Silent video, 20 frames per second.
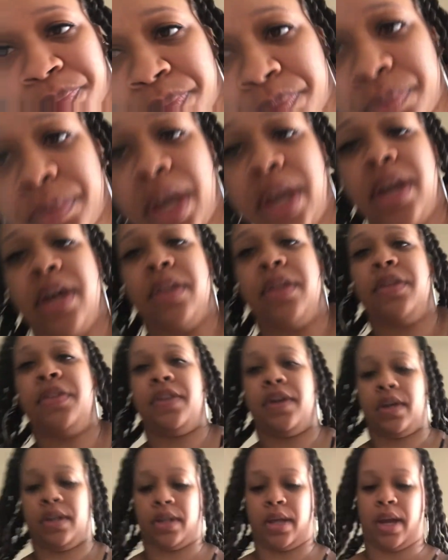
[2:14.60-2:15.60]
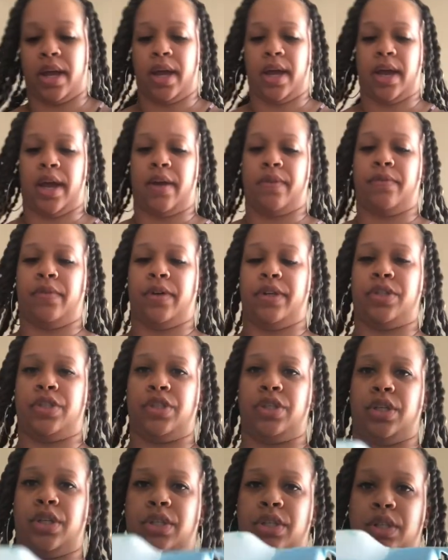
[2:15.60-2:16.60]
Another thing that I have is
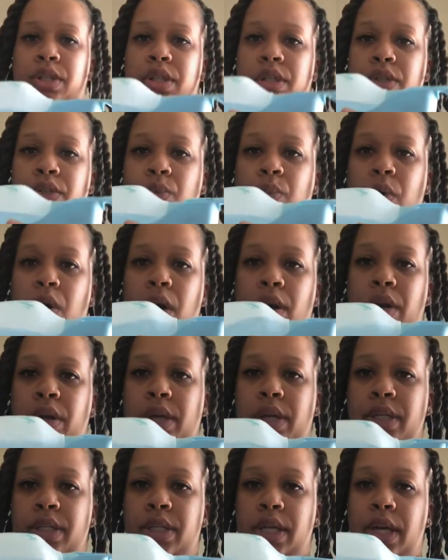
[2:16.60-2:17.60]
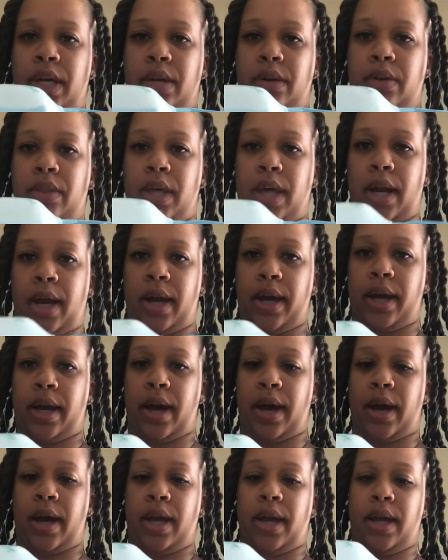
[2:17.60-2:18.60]
just this water container that I
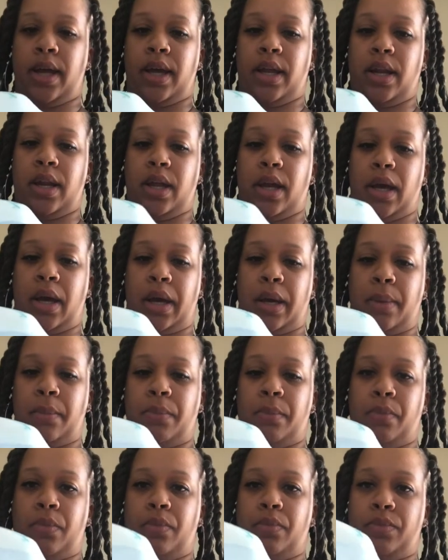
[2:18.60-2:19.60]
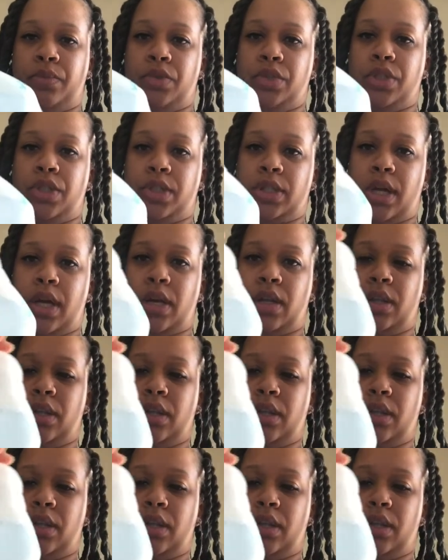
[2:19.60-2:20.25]
got, and you just kind of